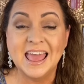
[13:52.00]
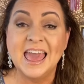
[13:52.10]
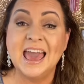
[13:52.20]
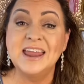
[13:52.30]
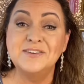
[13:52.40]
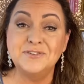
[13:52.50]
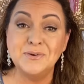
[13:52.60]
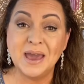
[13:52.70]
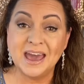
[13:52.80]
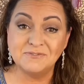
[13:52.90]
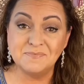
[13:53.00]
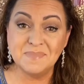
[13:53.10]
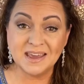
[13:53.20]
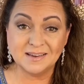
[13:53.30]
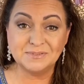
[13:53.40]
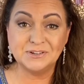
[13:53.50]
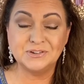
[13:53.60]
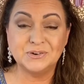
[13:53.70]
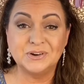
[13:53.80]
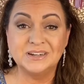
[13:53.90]
And if you have makeup
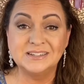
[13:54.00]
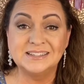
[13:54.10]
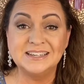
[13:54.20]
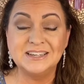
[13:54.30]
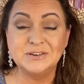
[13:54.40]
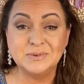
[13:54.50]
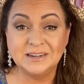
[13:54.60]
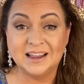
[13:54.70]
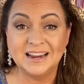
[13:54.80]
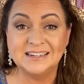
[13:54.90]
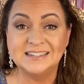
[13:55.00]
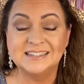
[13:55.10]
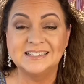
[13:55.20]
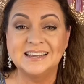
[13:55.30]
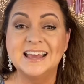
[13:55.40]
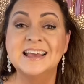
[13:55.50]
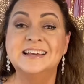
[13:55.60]
tutorials that you would like to see,